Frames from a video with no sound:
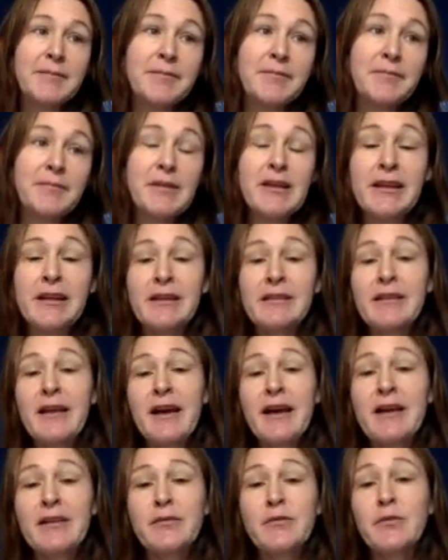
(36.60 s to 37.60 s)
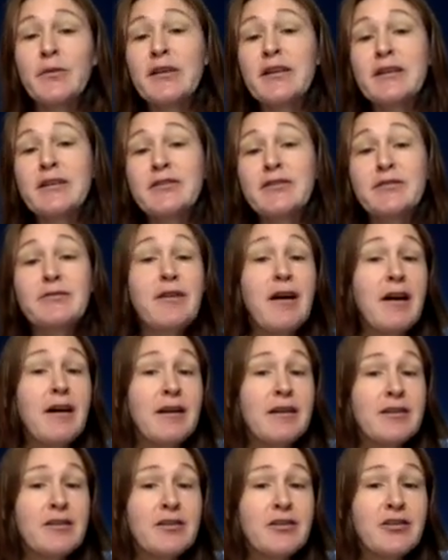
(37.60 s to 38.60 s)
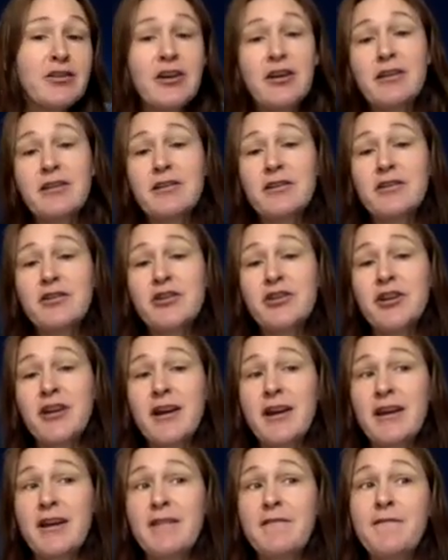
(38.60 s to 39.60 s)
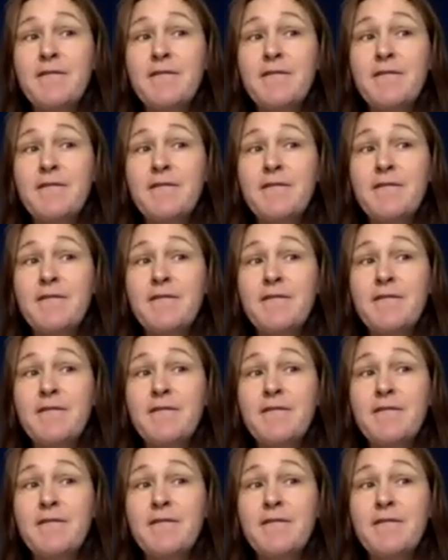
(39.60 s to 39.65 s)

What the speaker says: meaning that we do not charge a